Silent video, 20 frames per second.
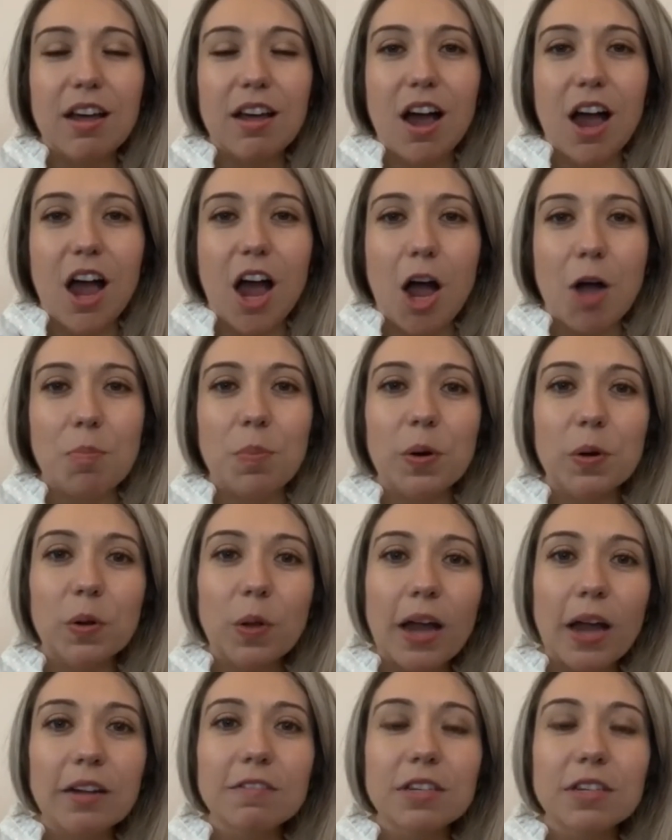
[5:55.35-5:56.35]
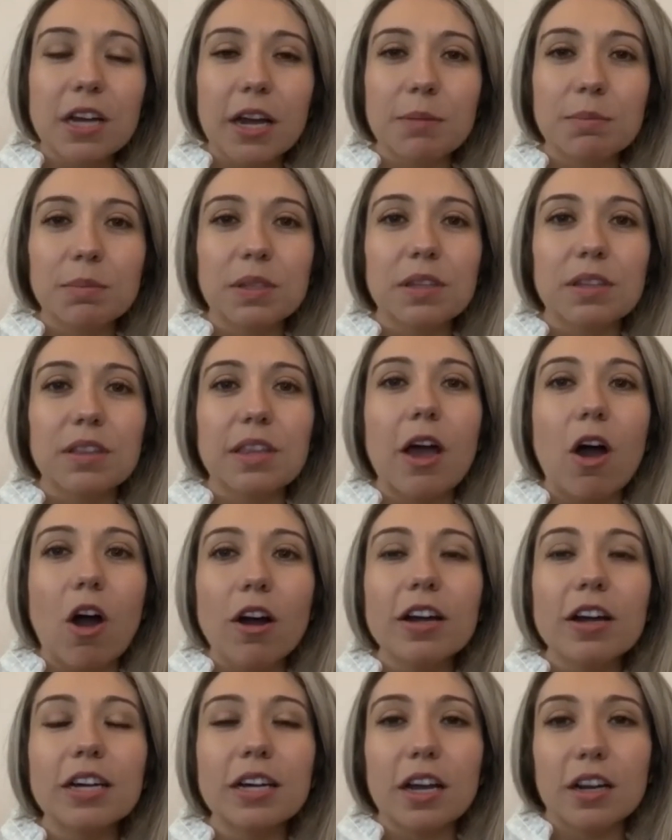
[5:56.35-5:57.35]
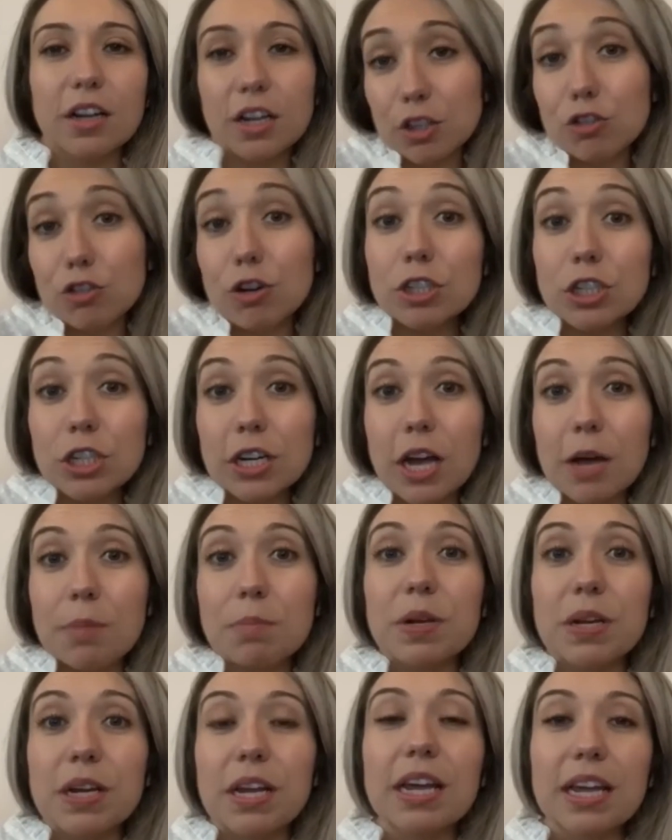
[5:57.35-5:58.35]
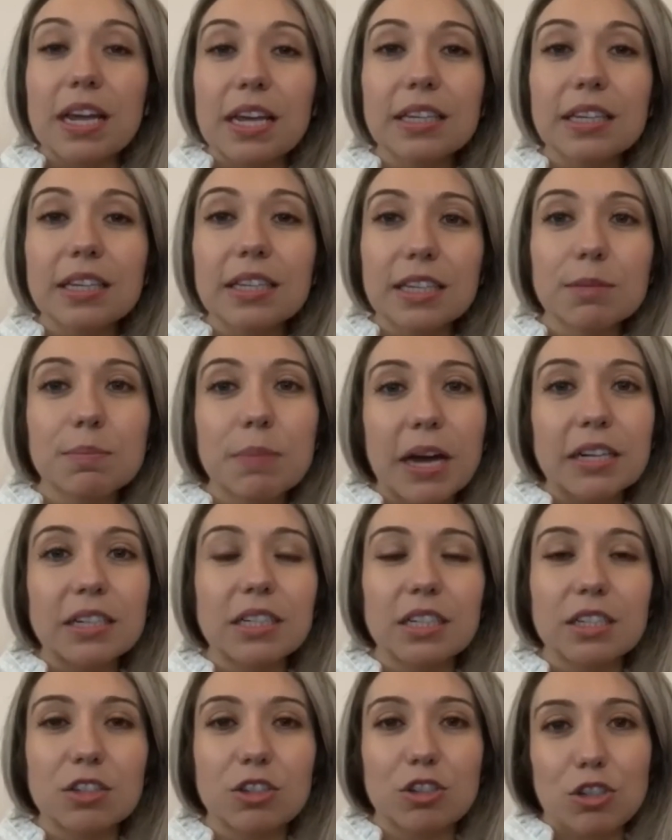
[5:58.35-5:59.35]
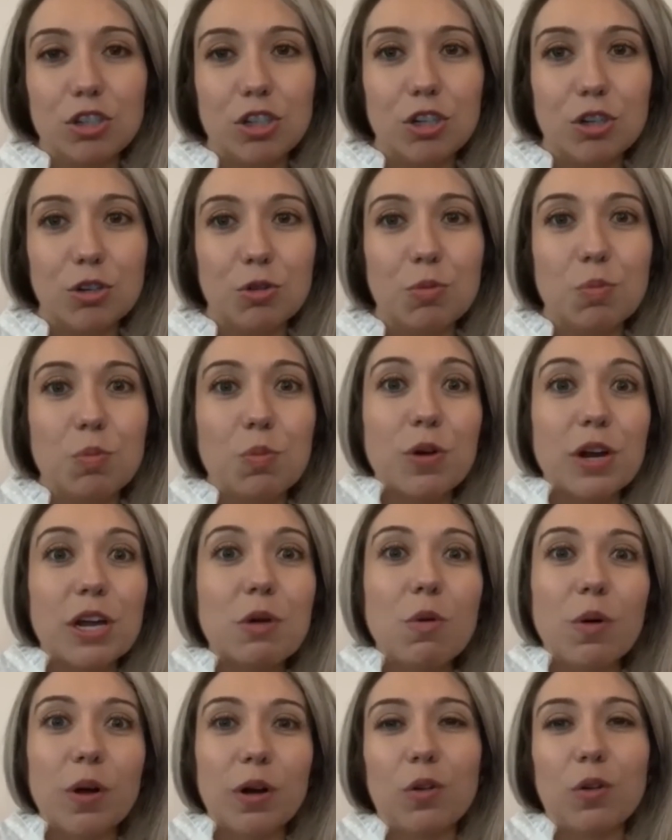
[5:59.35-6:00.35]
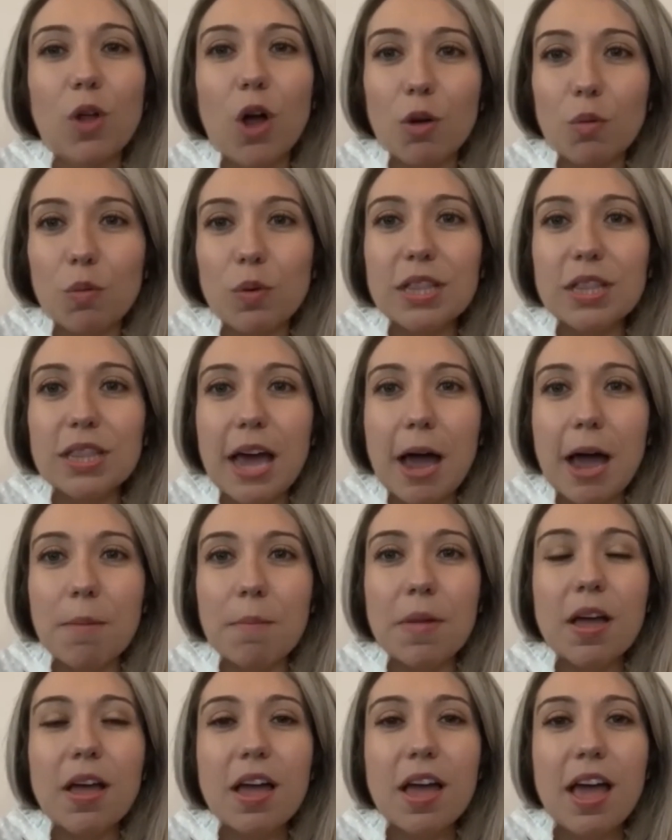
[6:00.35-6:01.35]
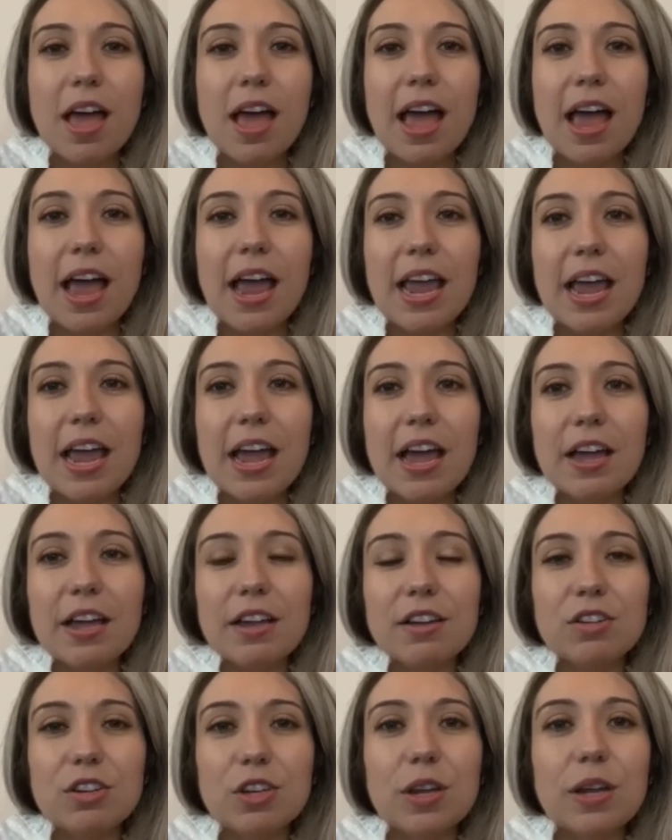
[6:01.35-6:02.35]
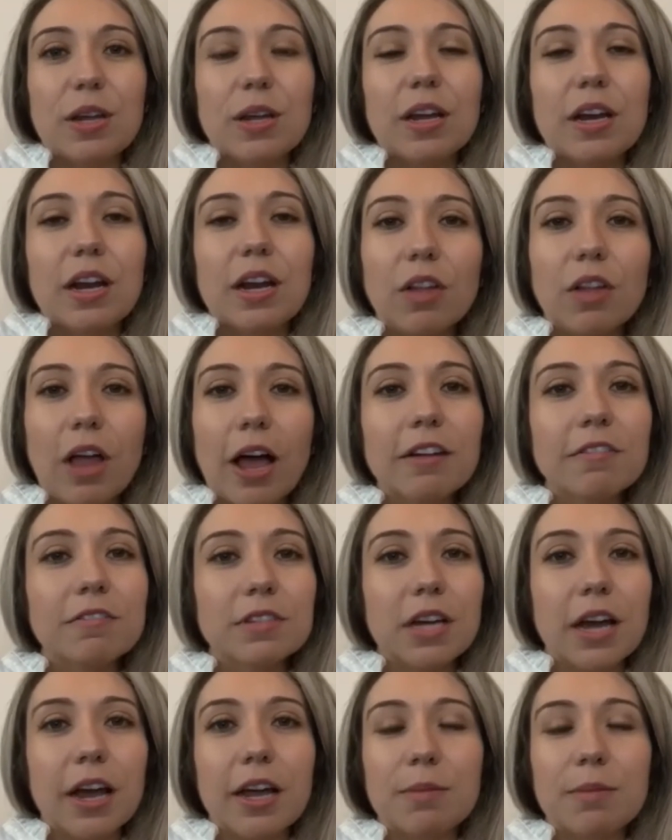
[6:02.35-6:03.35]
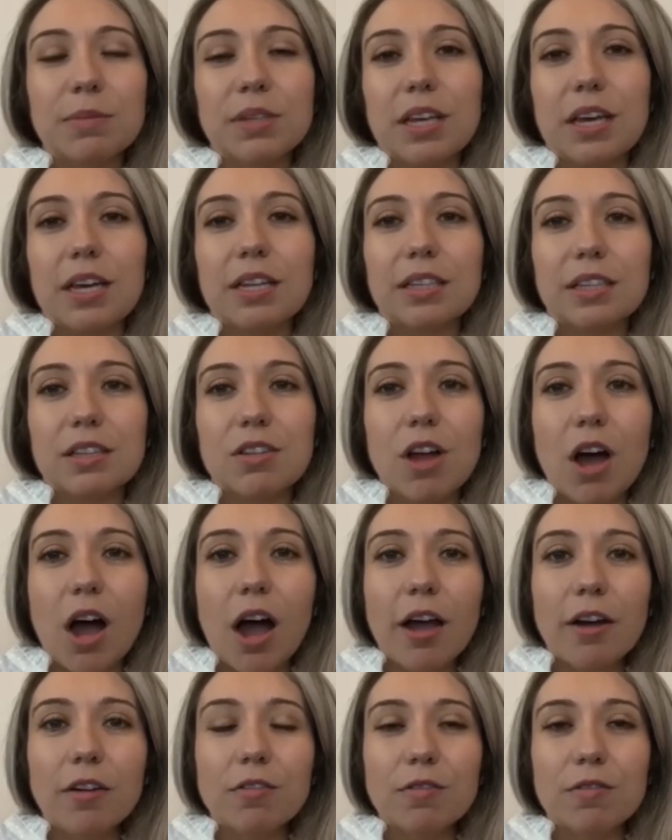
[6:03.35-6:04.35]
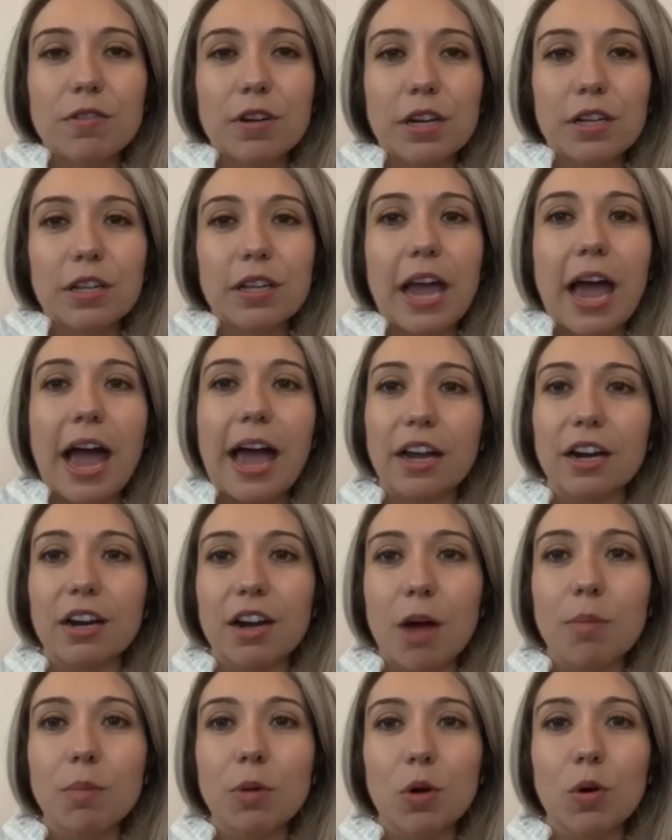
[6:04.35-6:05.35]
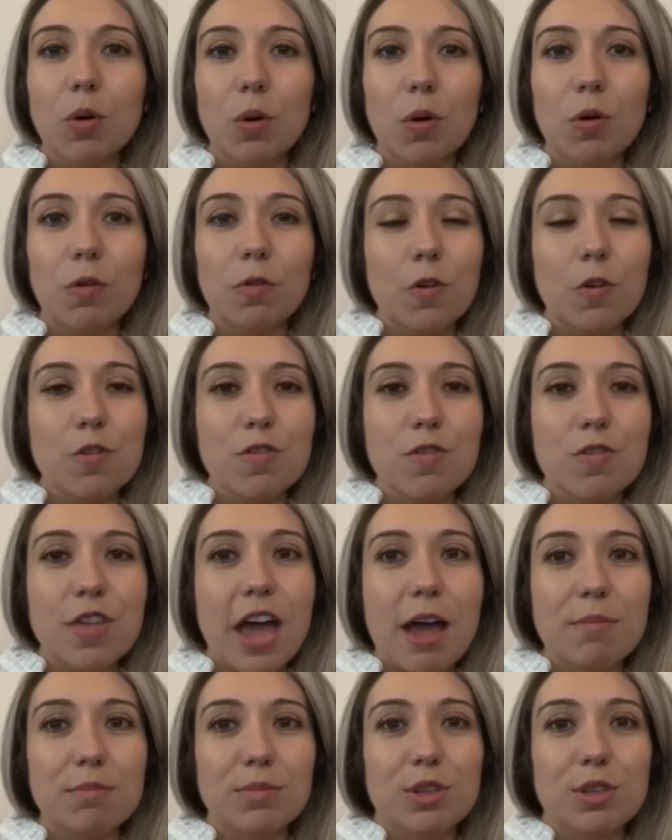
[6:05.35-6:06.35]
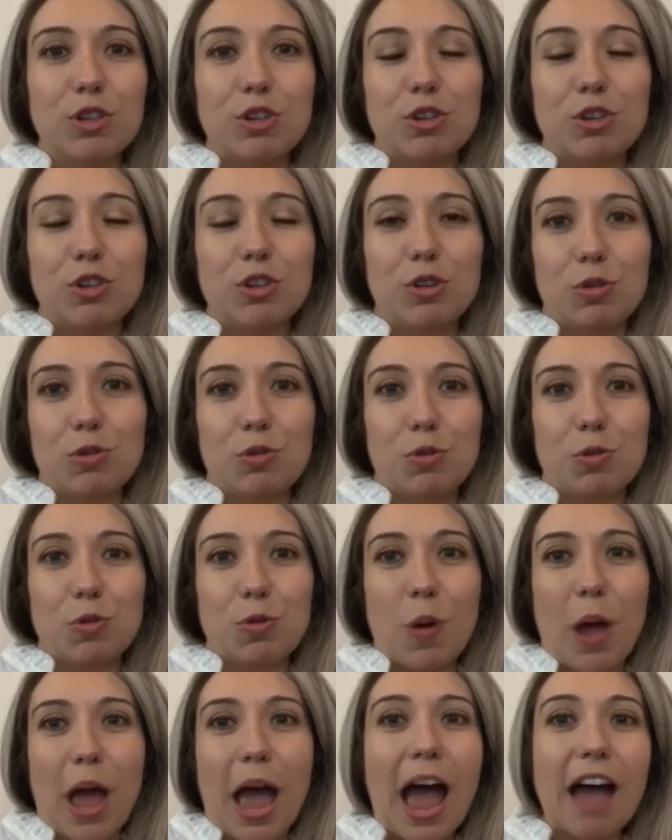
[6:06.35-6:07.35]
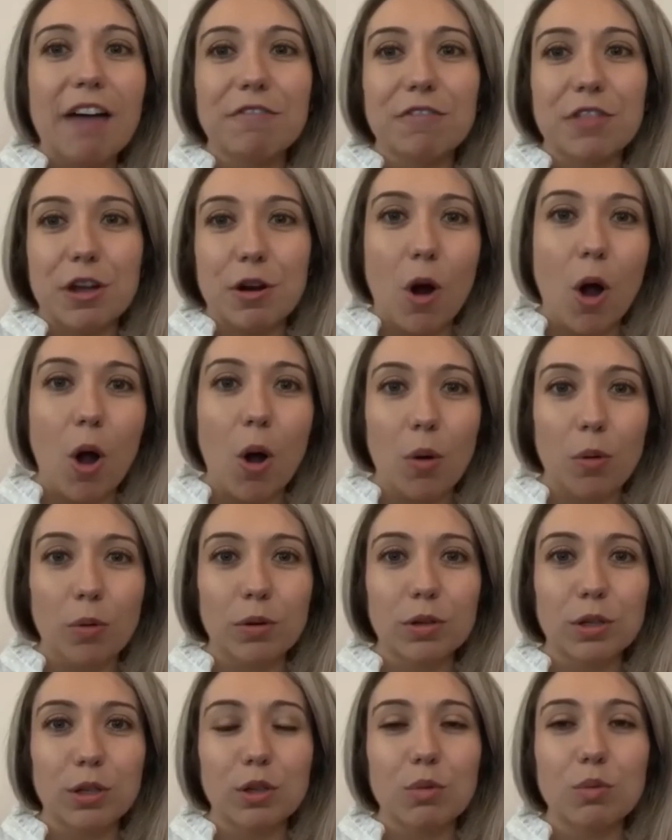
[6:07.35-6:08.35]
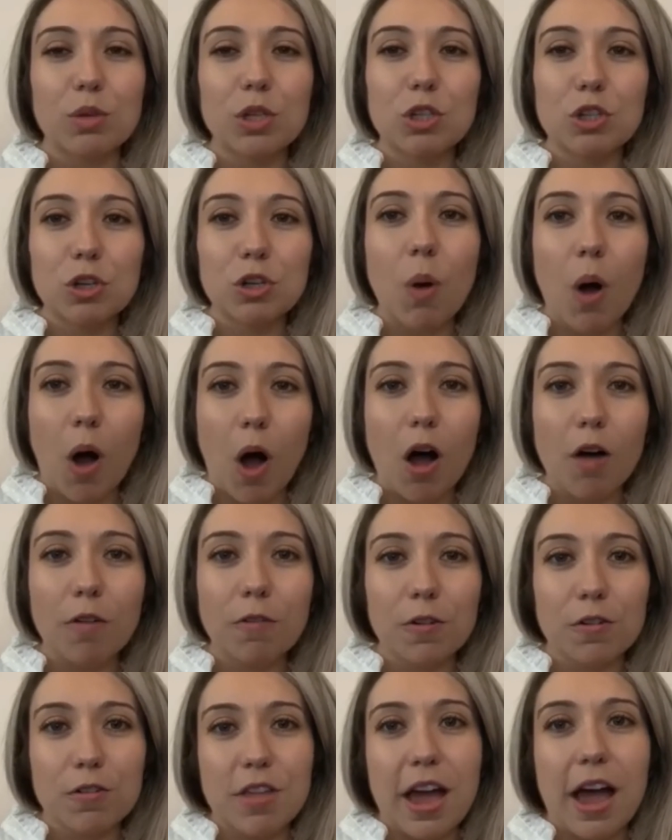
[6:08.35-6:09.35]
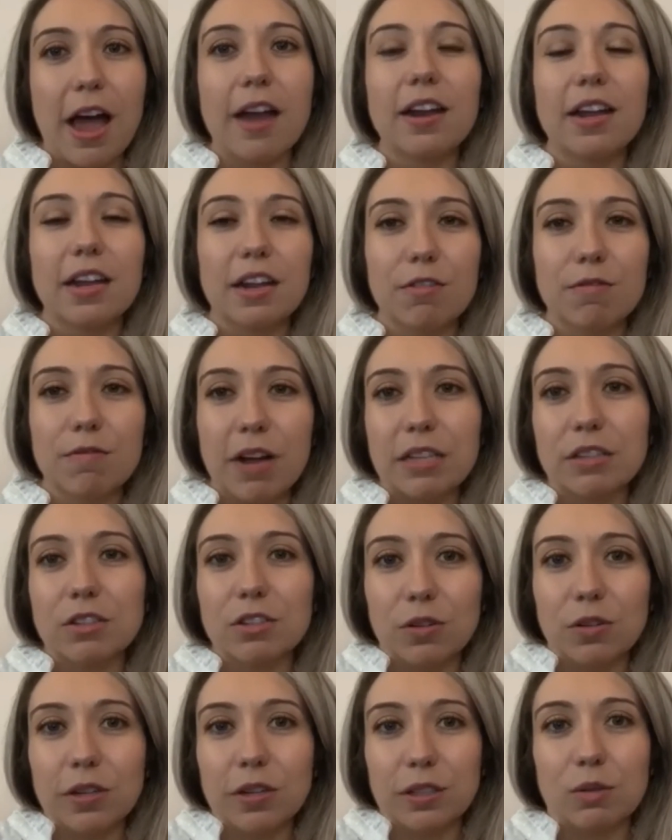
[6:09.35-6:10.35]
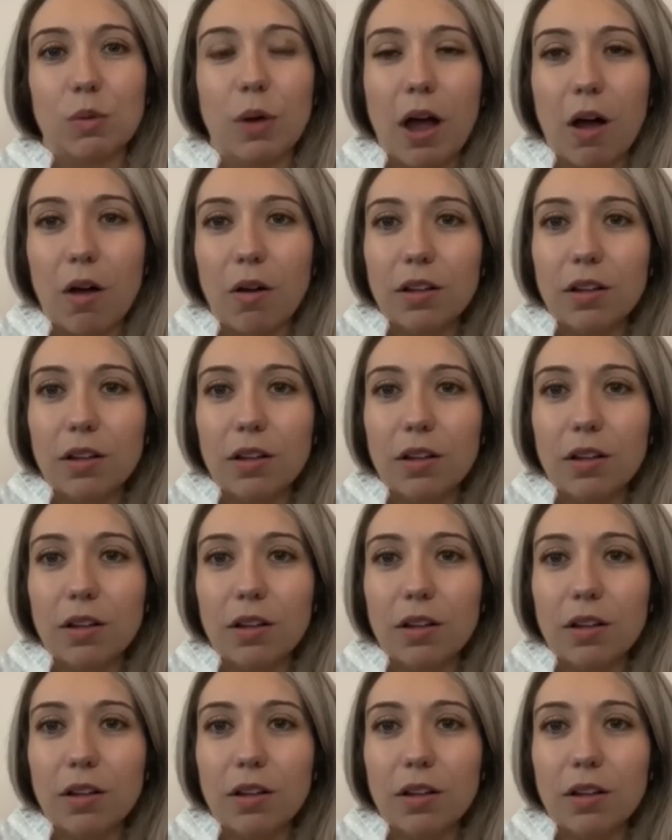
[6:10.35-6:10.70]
But a lot of times a construction company is expected to bring one along with them. And a of times it's not really economical for them to have their own. So we do offer that in a rental as well.